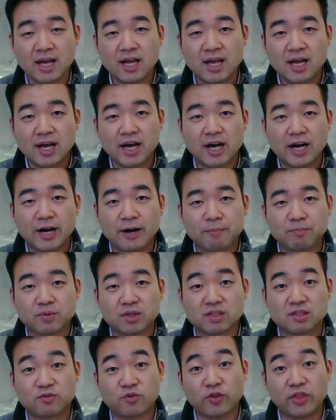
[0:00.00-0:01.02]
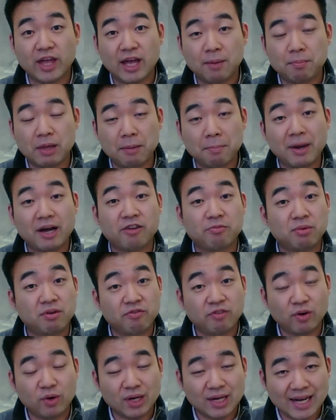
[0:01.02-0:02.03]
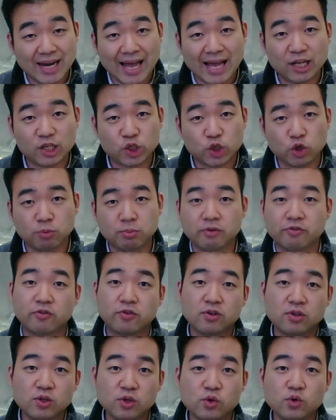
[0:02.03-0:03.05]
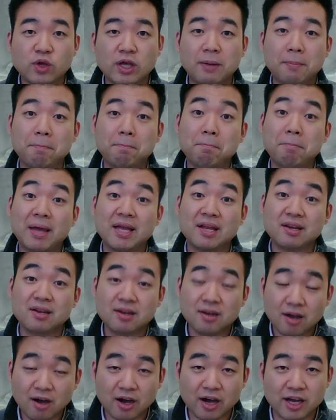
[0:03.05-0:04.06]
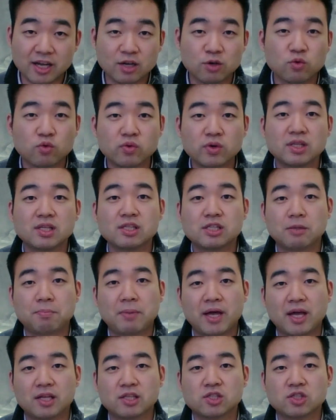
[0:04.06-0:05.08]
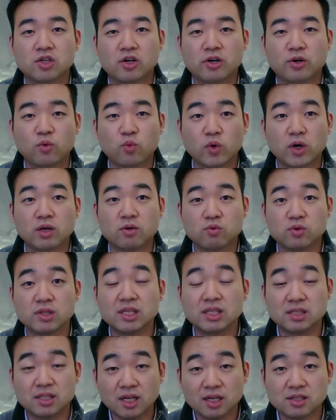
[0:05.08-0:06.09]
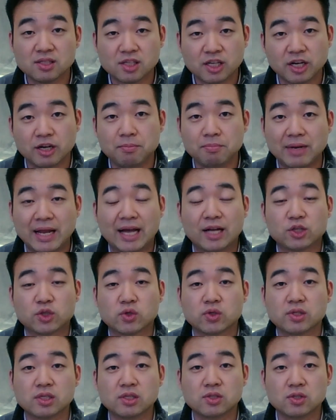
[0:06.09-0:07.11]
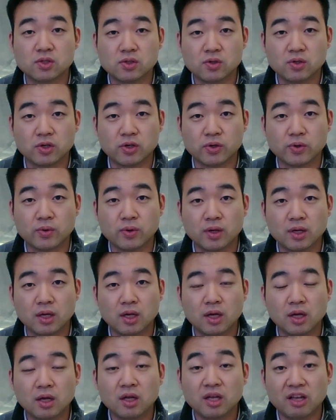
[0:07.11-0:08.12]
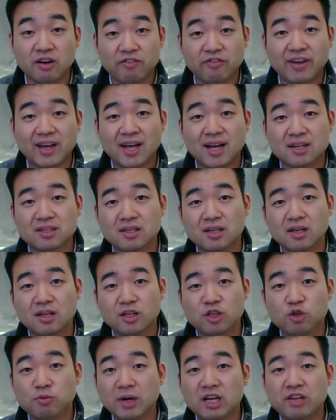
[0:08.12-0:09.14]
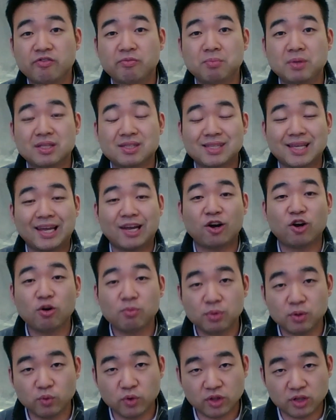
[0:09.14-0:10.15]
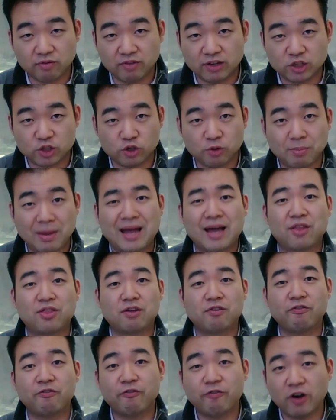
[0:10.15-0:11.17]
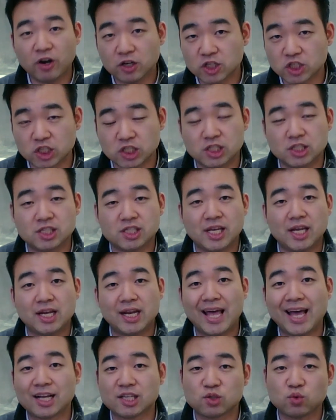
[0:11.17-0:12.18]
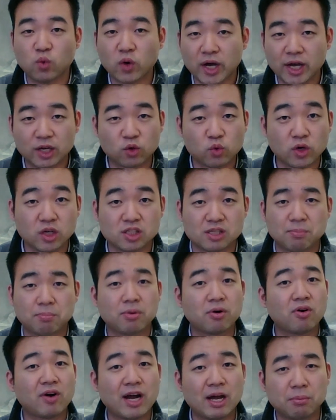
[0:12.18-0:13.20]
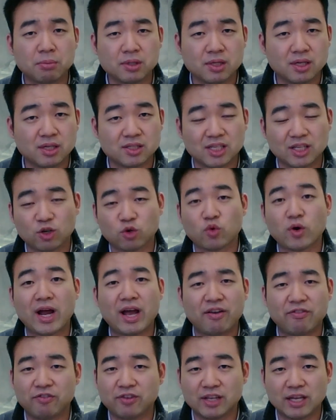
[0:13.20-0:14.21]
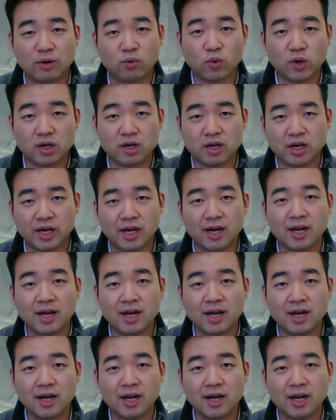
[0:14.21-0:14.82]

Because for them, it might have been very natural, but for you, it may not. It really depends on what really does come naturally to you. In fact, you might even be terrible with conventional math and functions and XY grids and parabolas and graphing and whatnot,